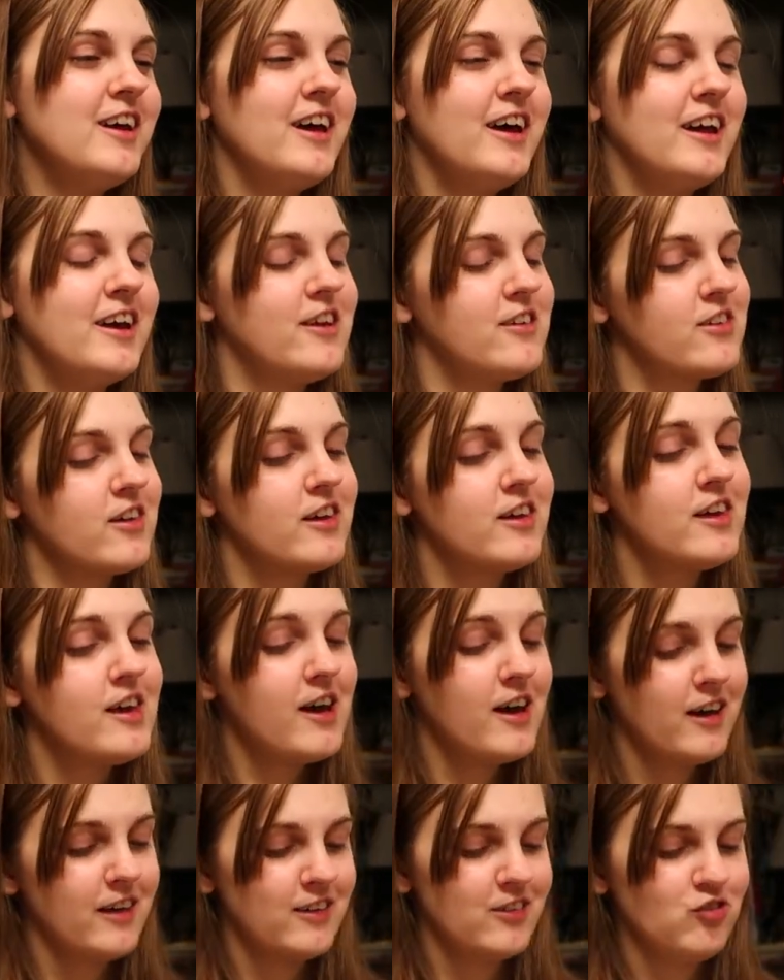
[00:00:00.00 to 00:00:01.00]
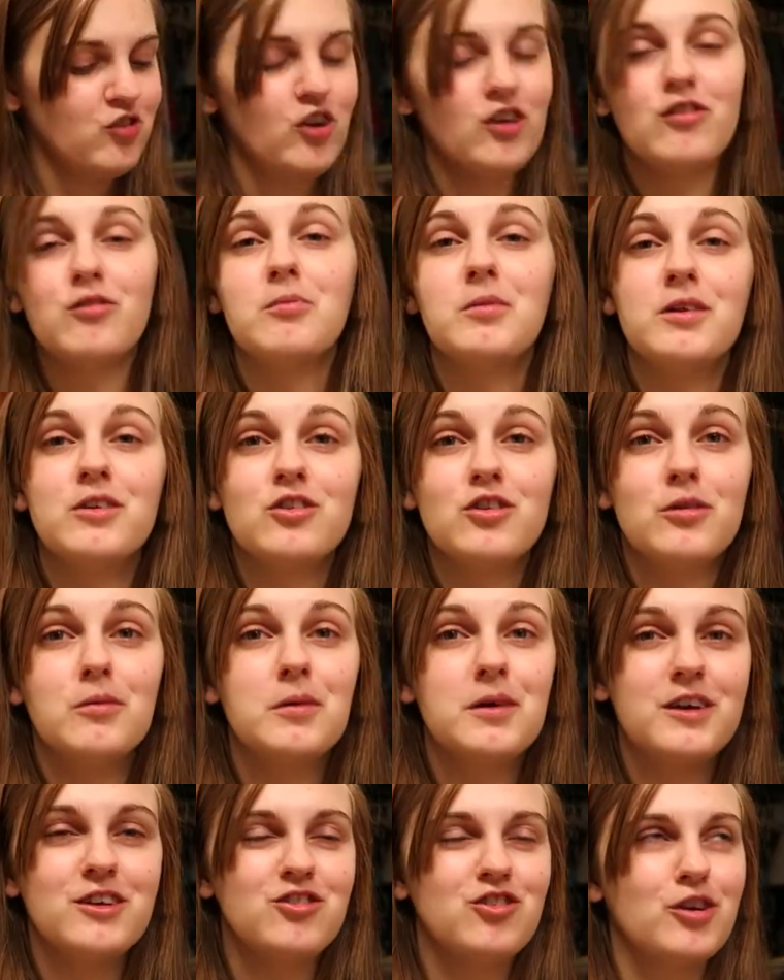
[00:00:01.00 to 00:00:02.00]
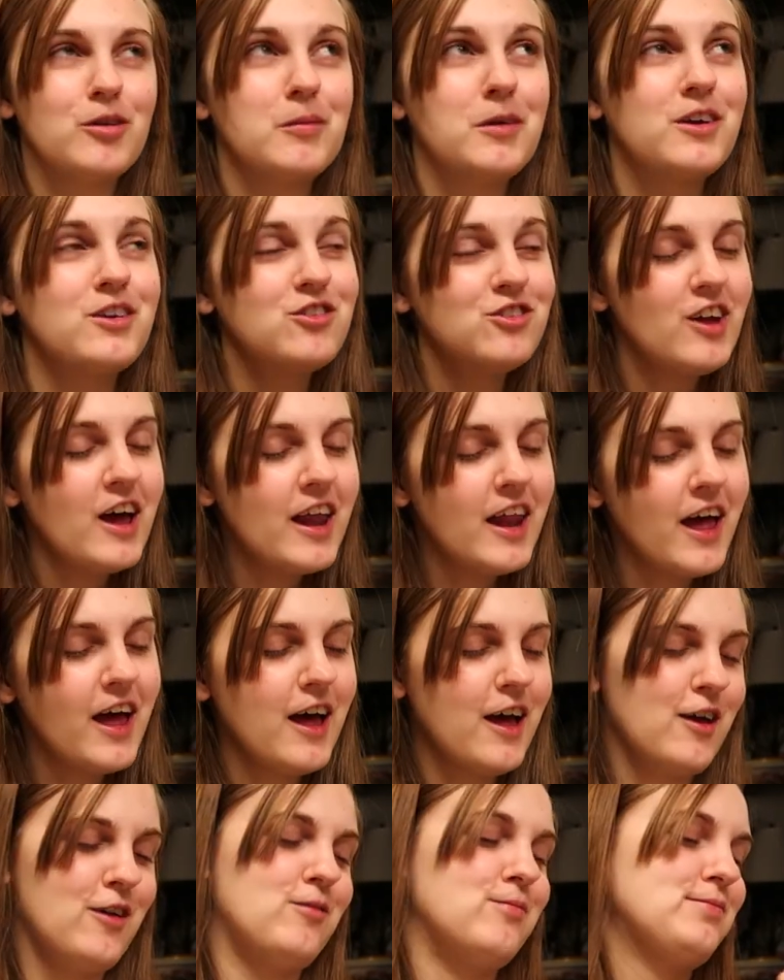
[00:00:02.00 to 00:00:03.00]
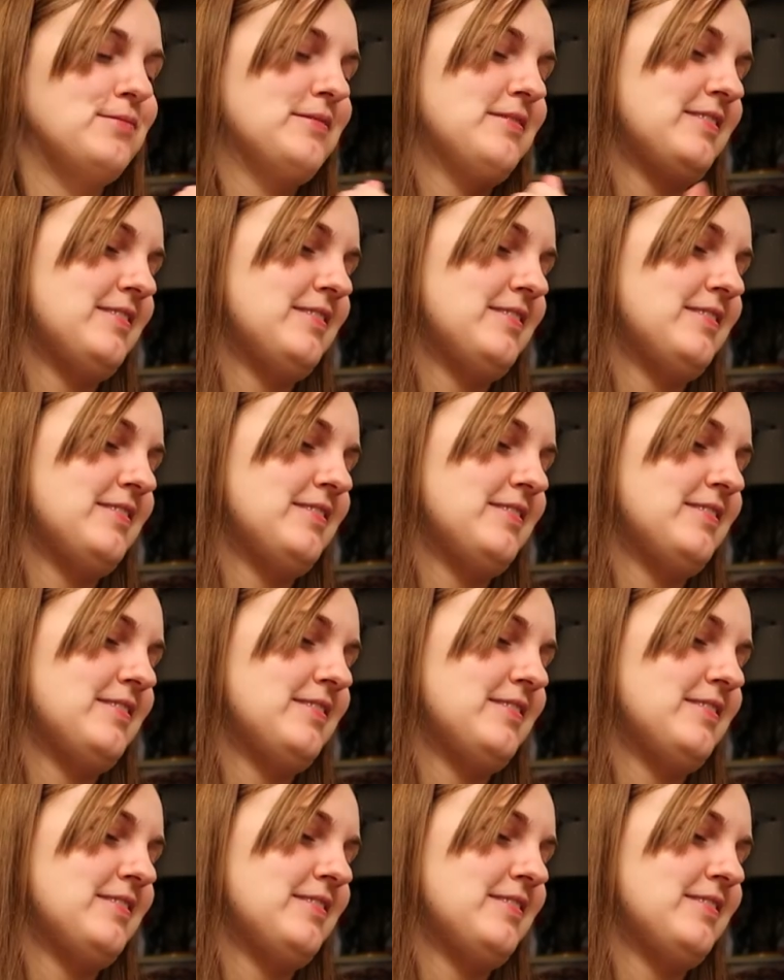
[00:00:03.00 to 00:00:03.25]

And he's like, yeah, you haven't been to the beach. And I'm like, shut up.